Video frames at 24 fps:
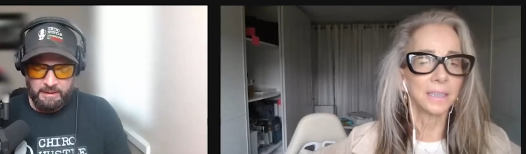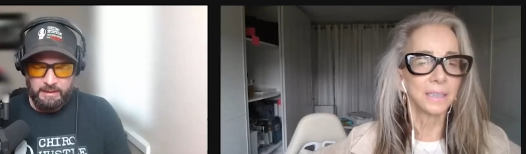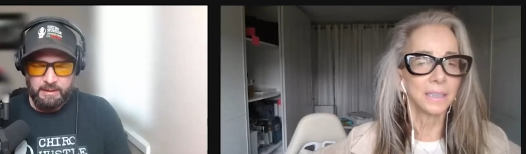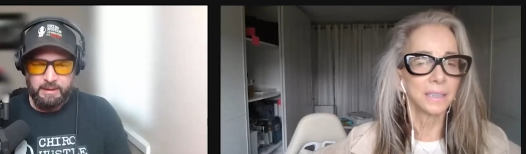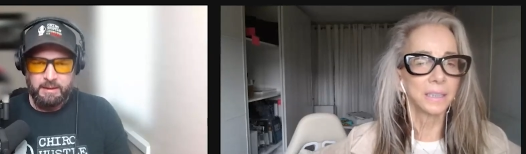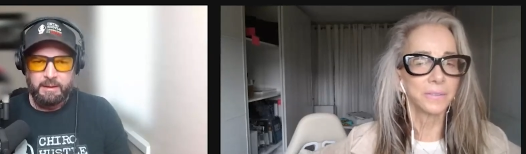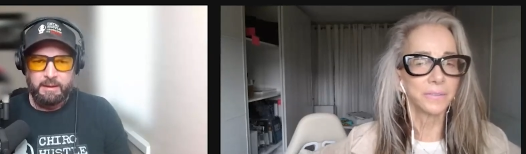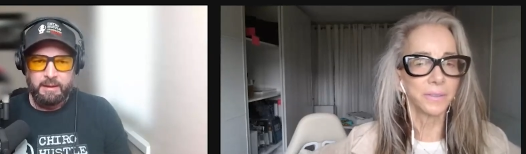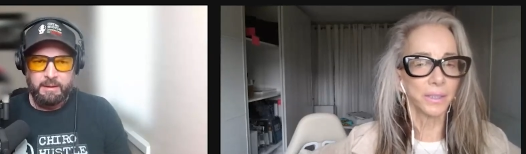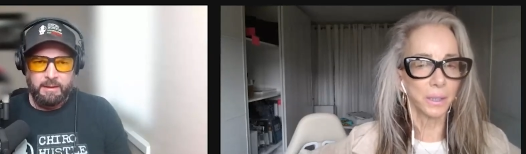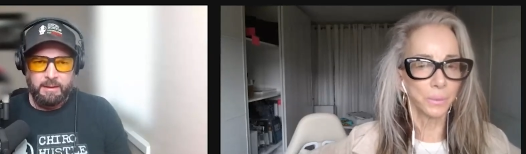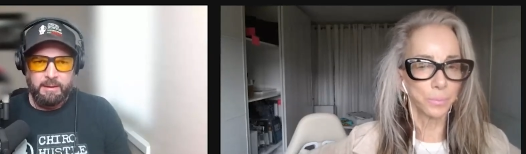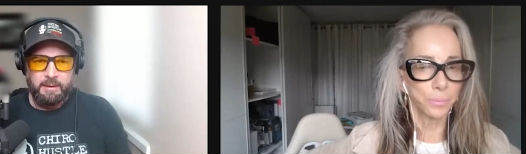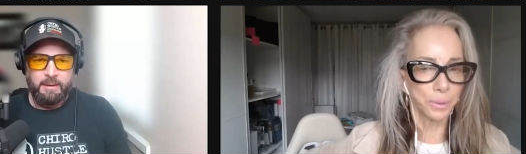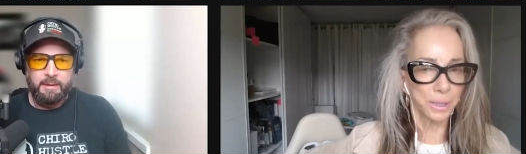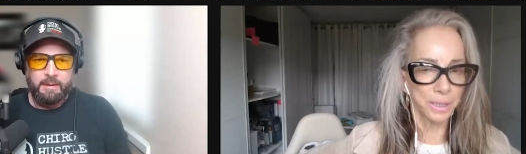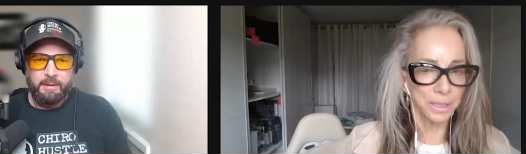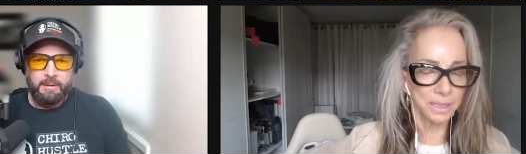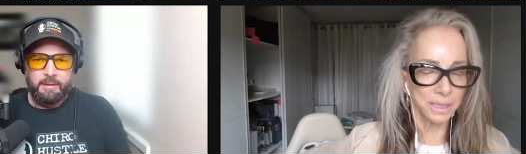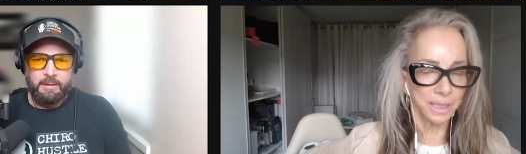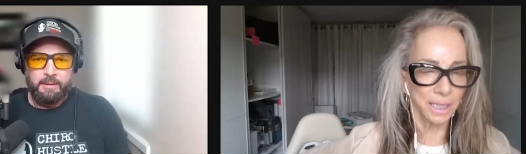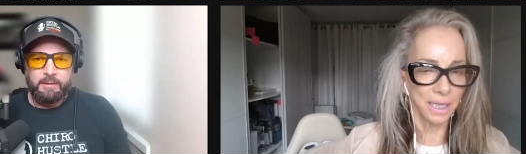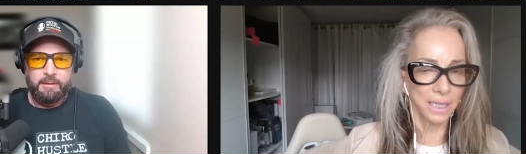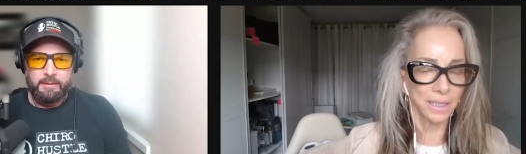Speaker 1: developed
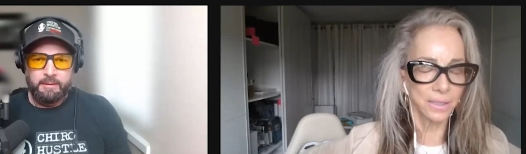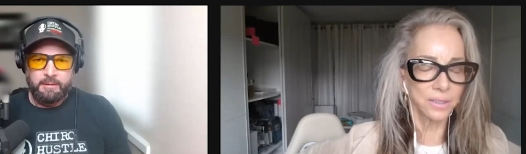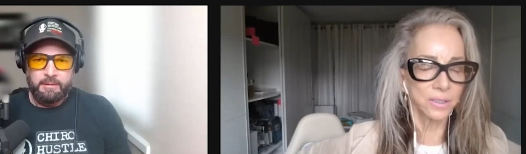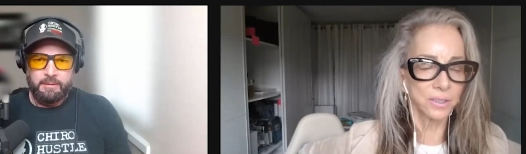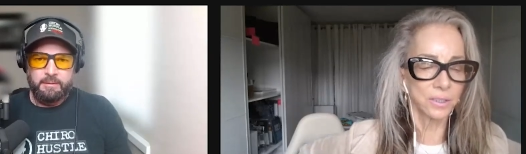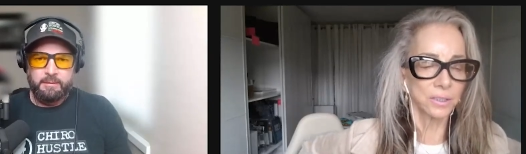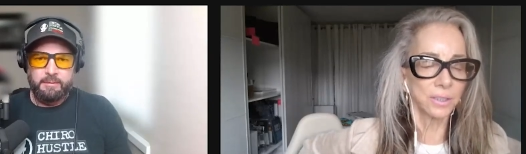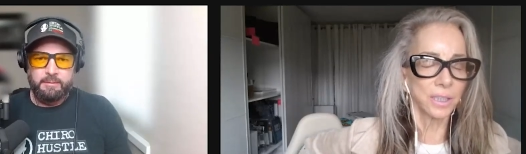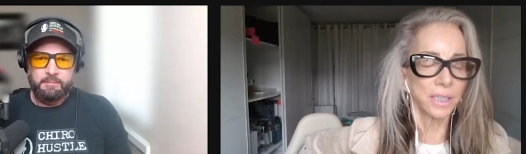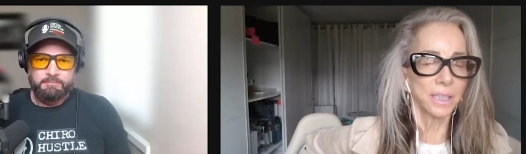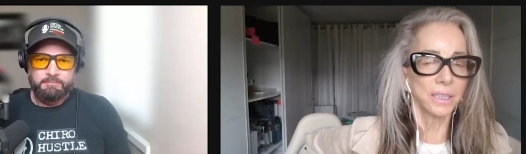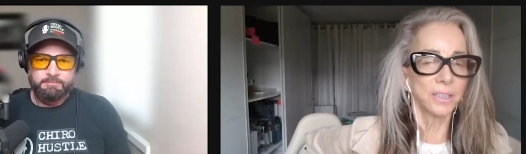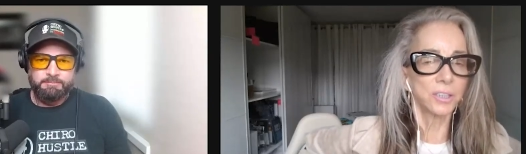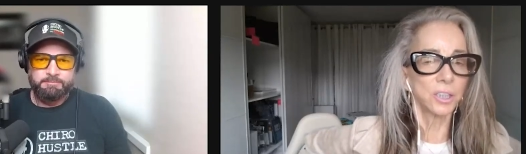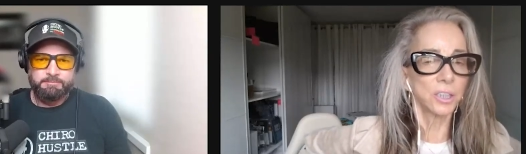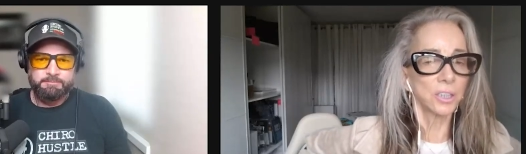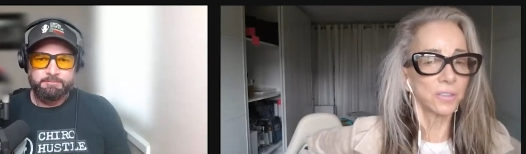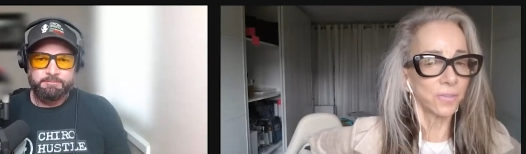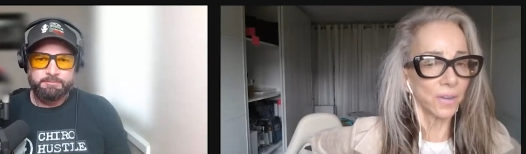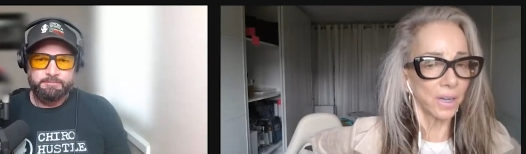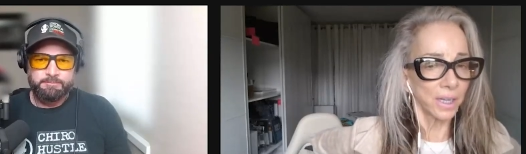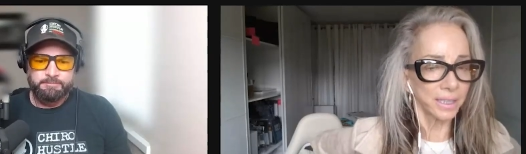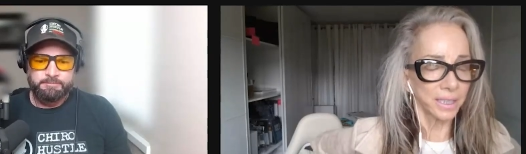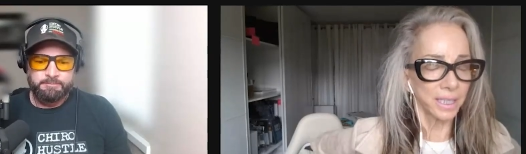breast cancer and she's
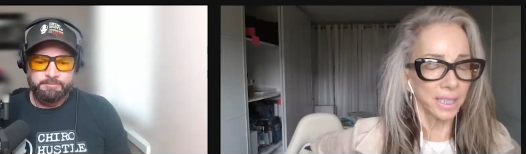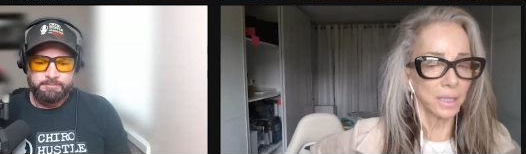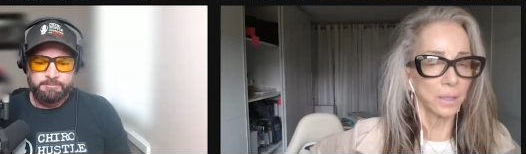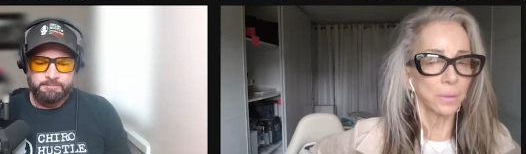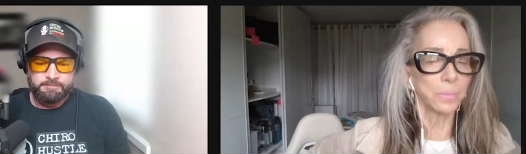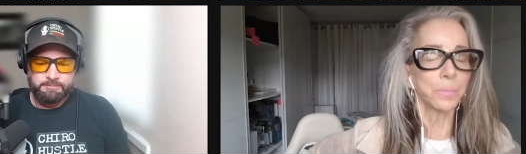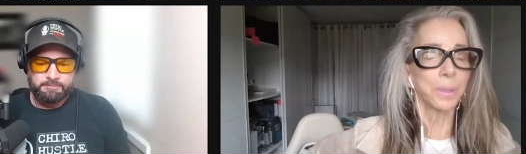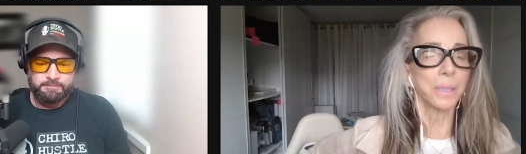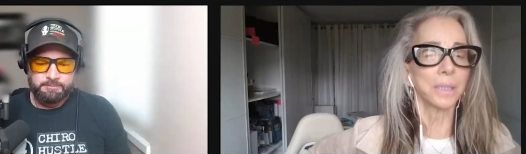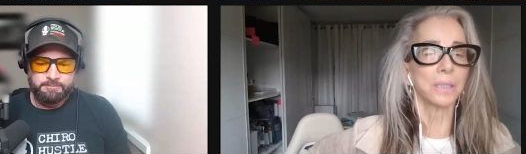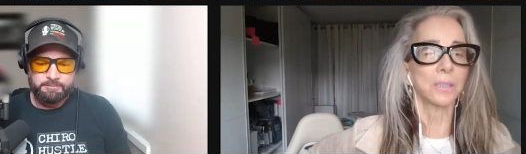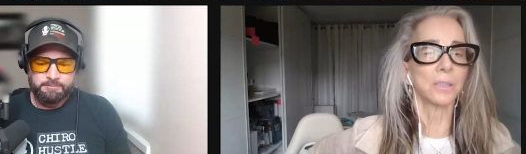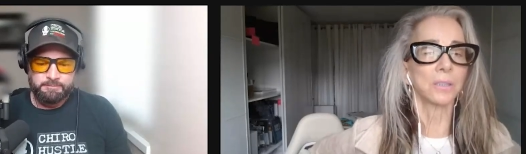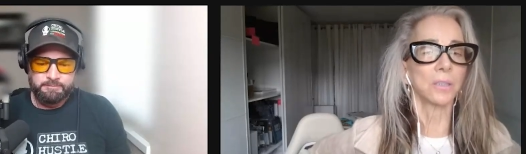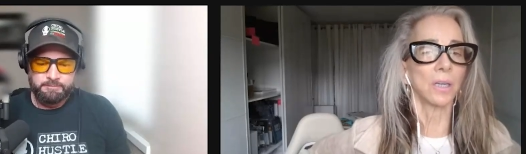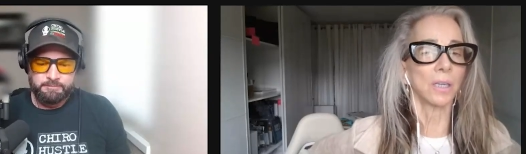fine now but her